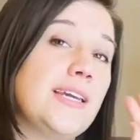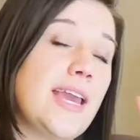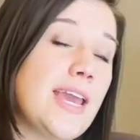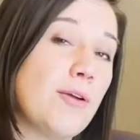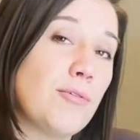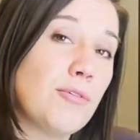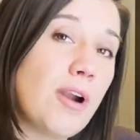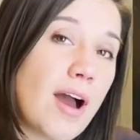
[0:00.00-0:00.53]

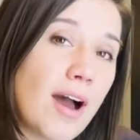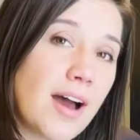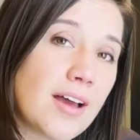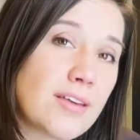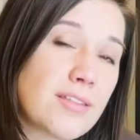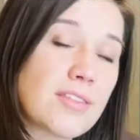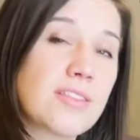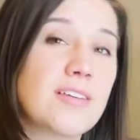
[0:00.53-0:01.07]
a
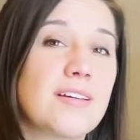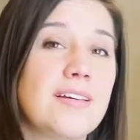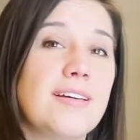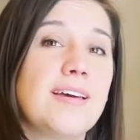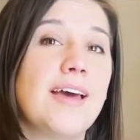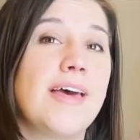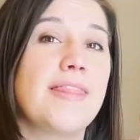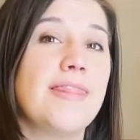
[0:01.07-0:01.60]
Roth,
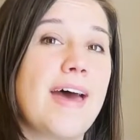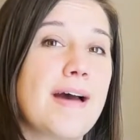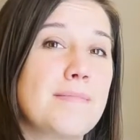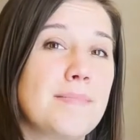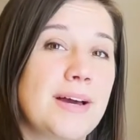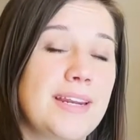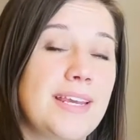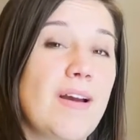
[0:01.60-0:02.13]
that money